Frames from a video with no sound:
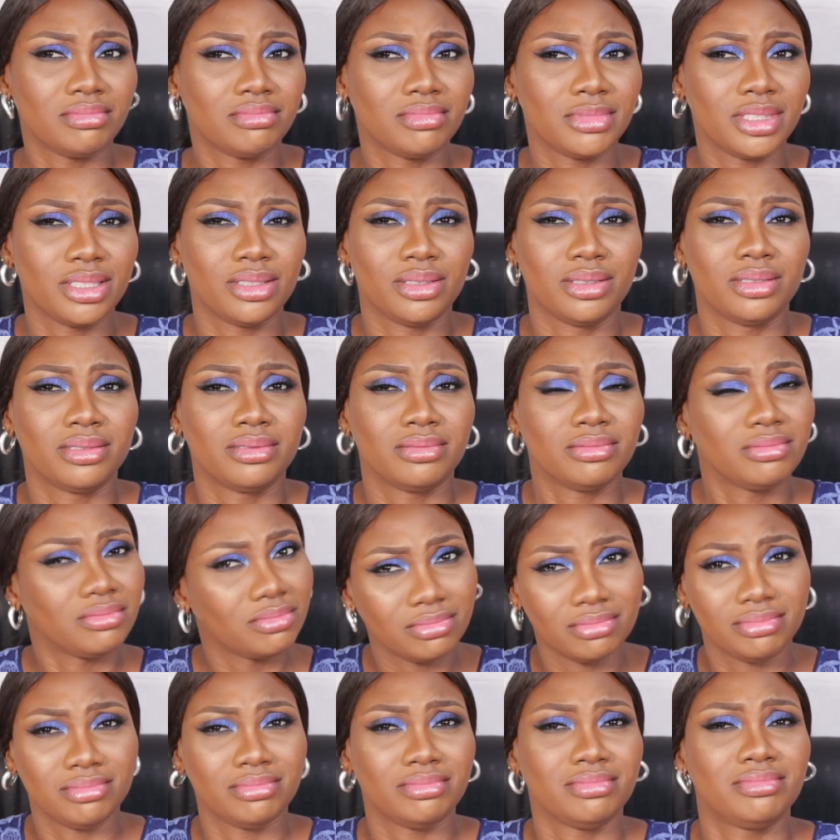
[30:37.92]
You know,
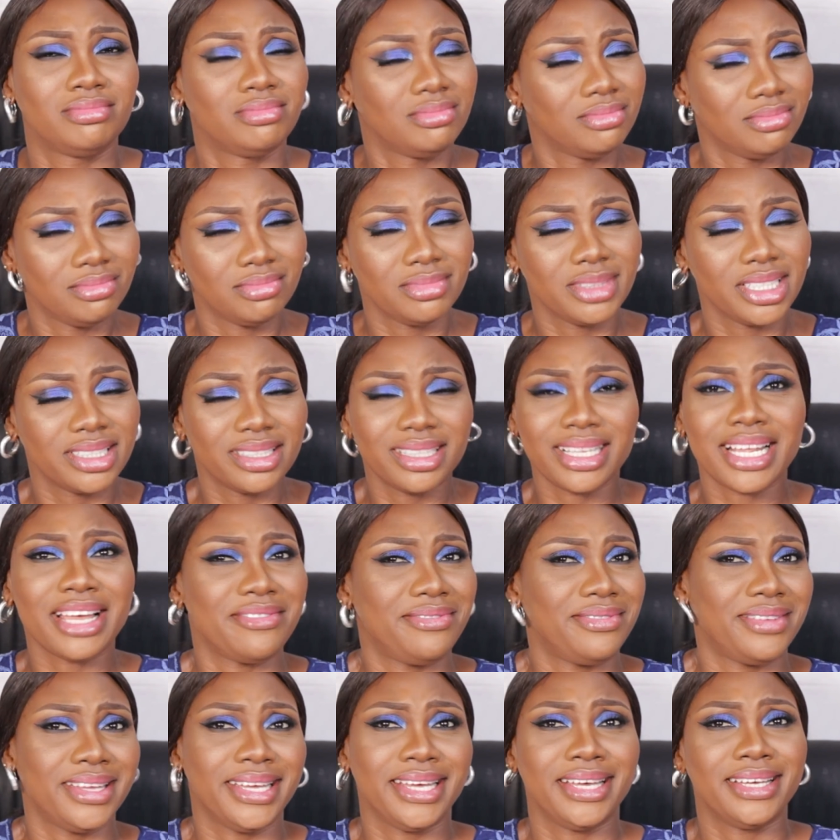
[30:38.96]
this
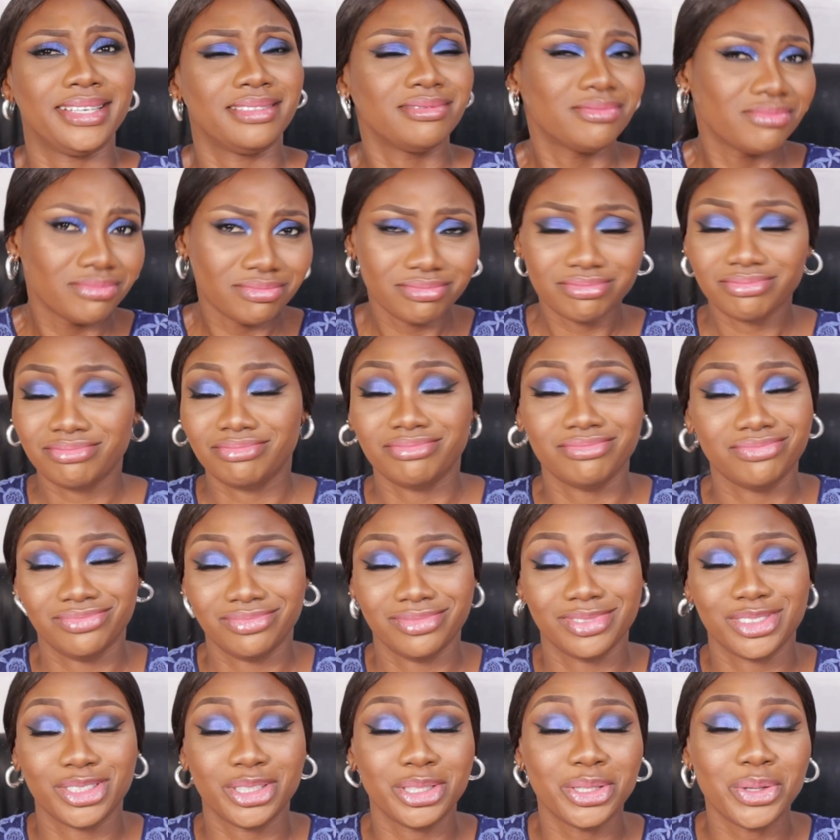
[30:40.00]
life,
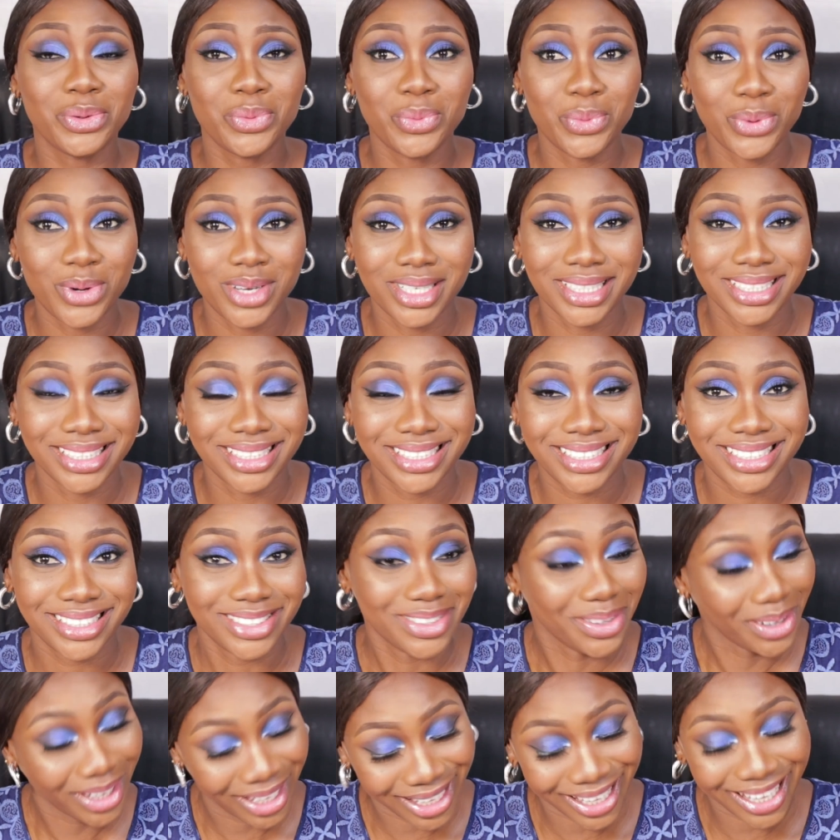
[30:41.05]
it's only once.
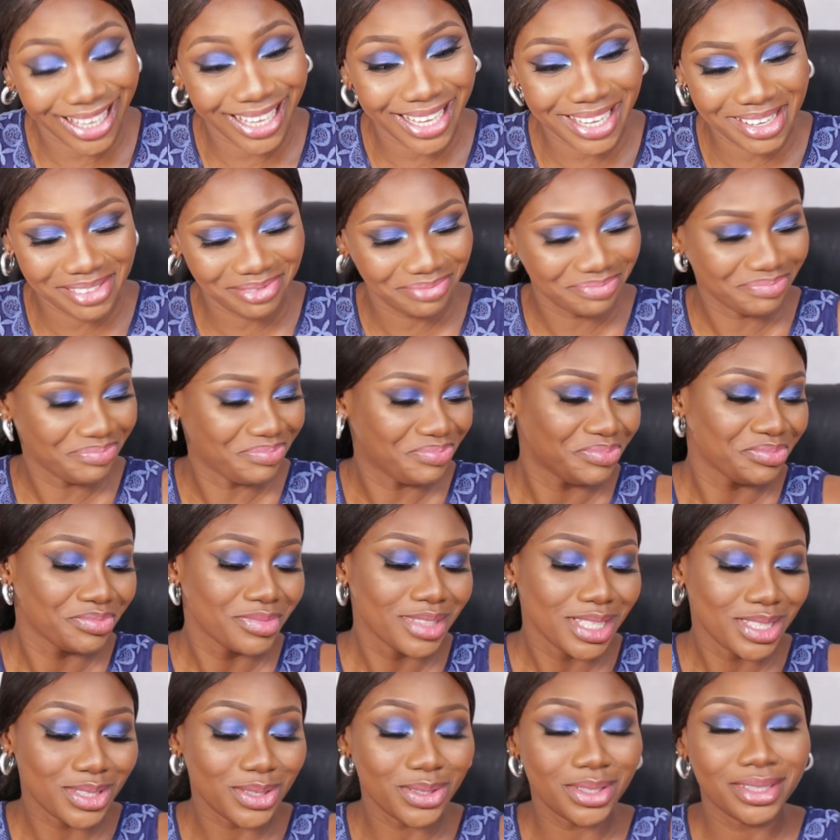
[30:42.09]
Okay,
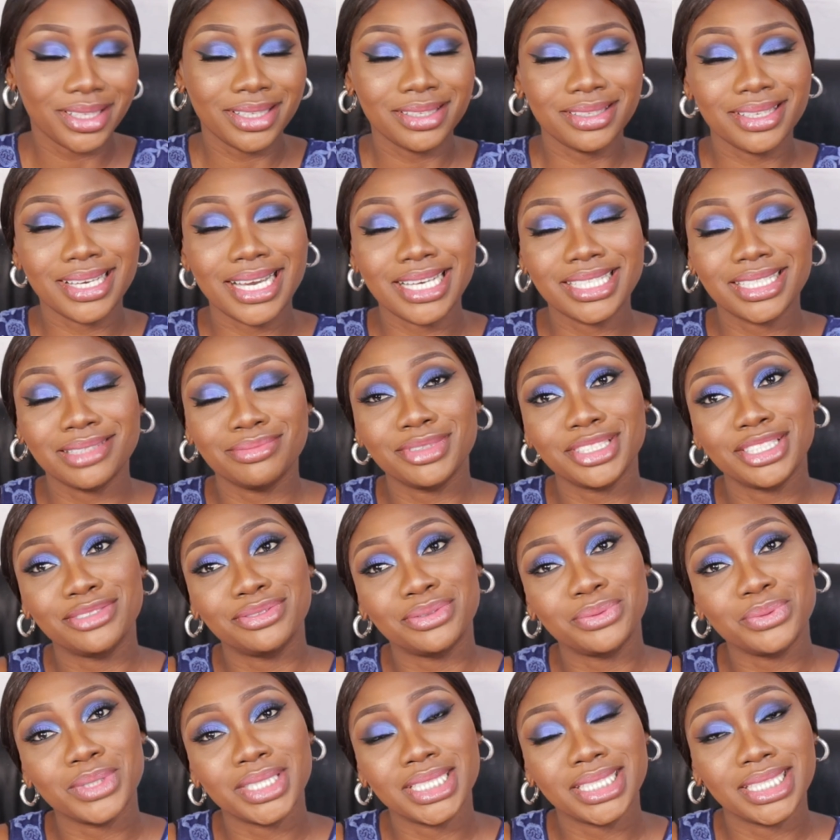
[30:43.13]
so thank you guys so much
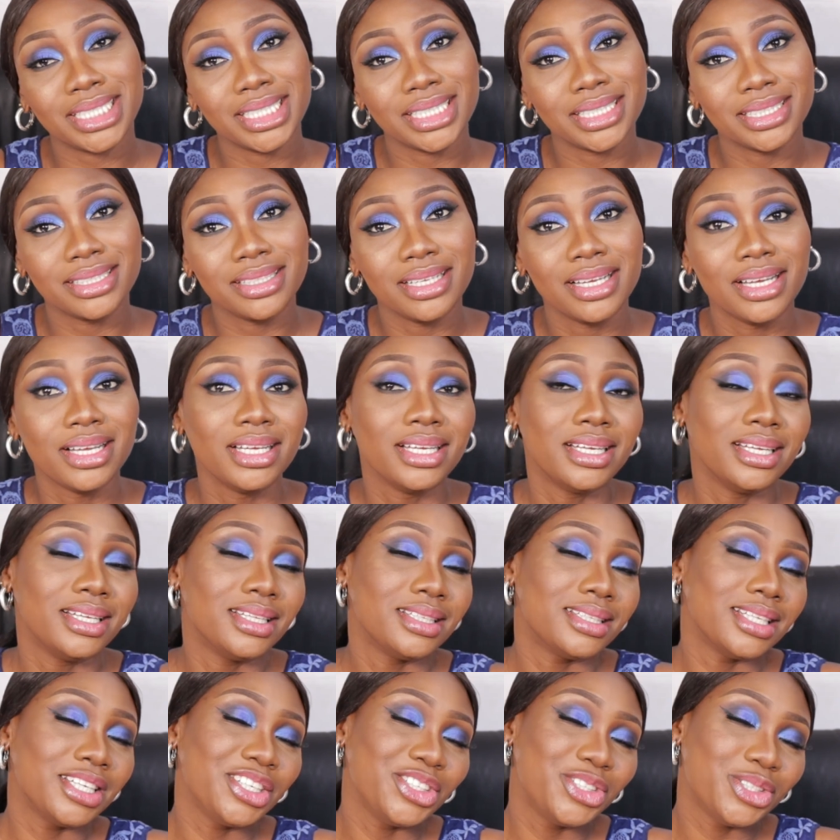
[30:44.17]
for watching.
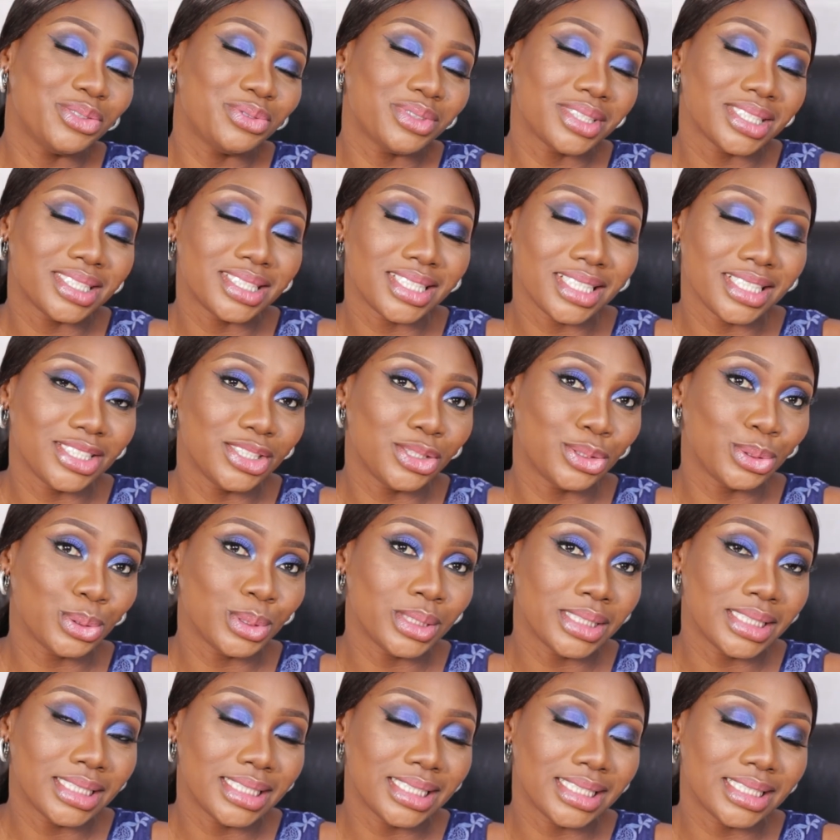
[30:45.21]
Thank you for staying
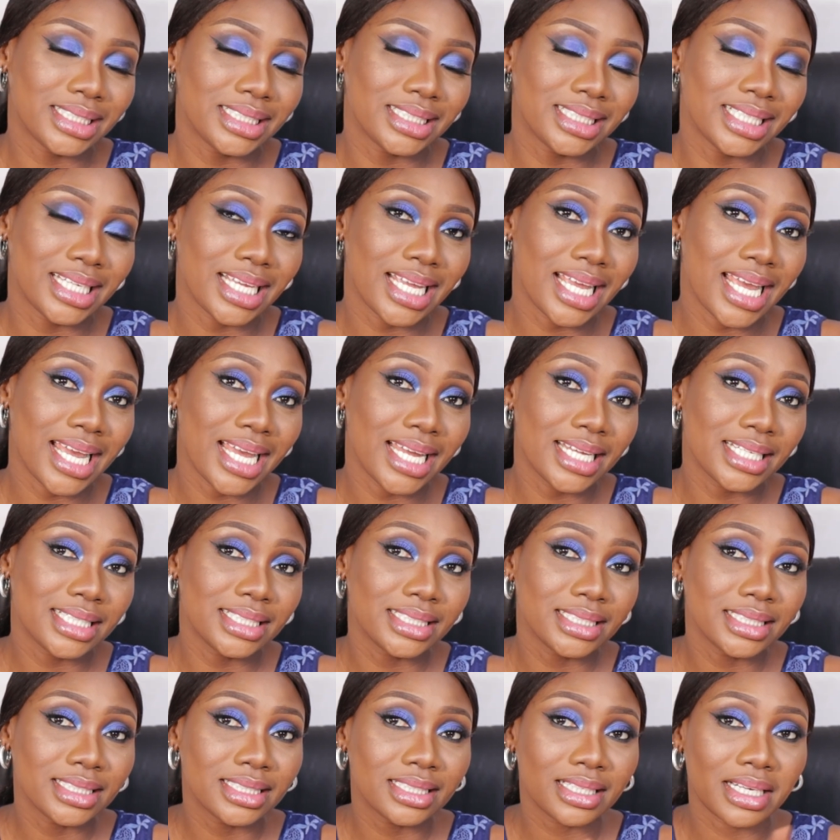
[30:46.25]
tuned till the
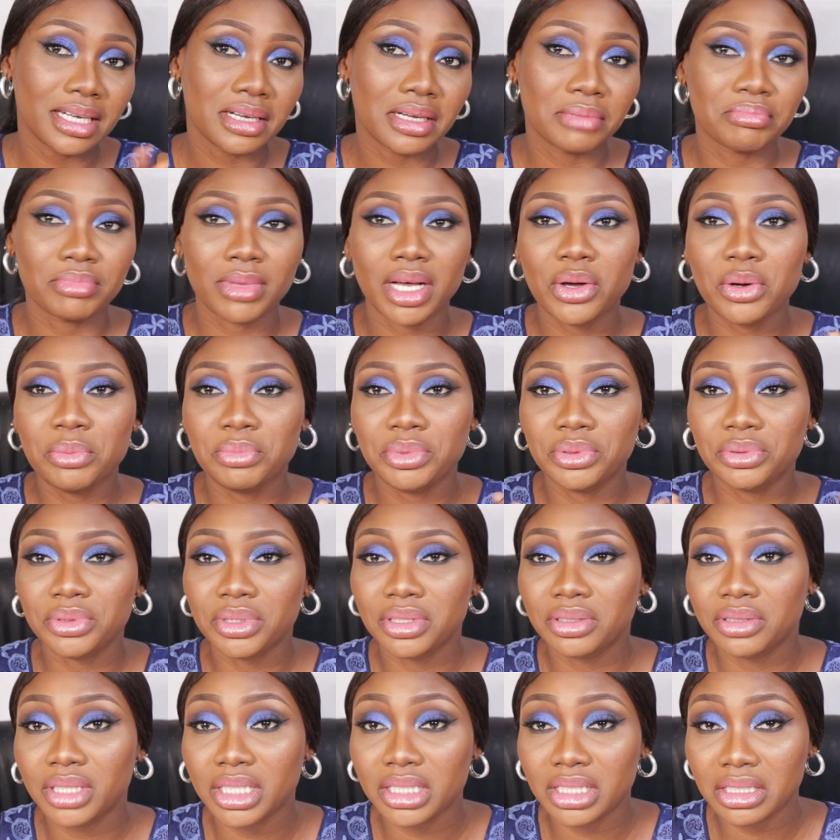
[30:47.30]
end. I hope you
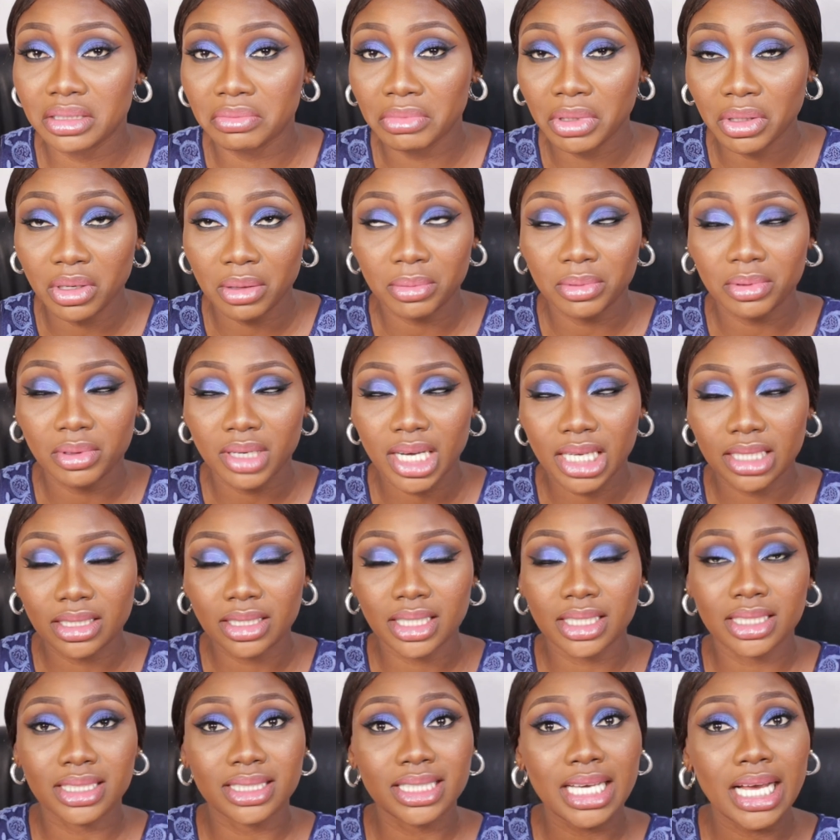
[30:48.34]
recreate this makeup look, and you
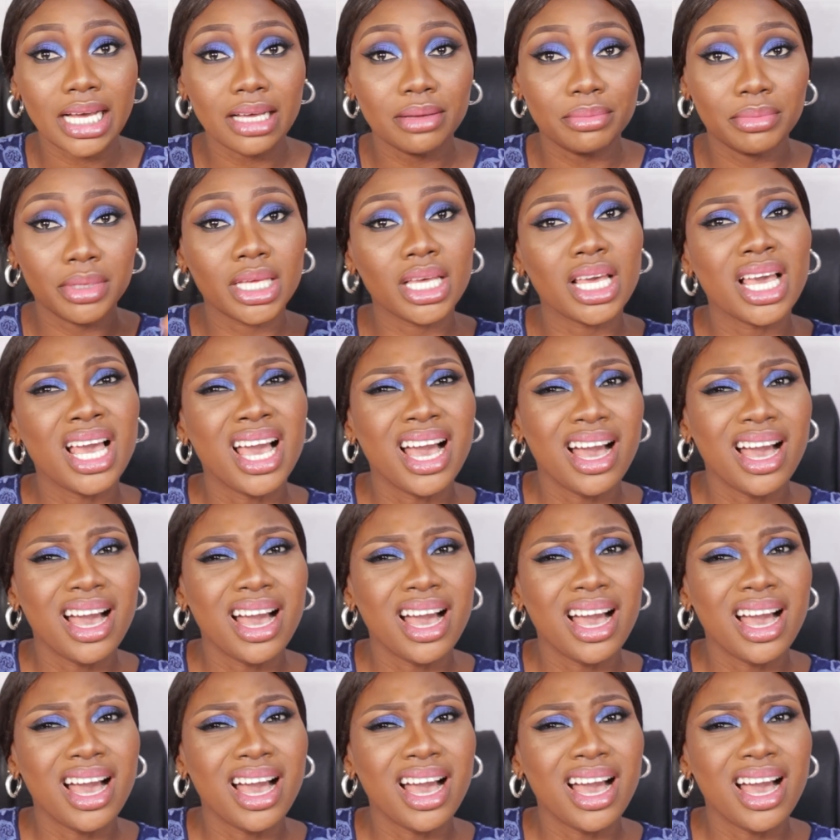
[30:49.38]
can tag me.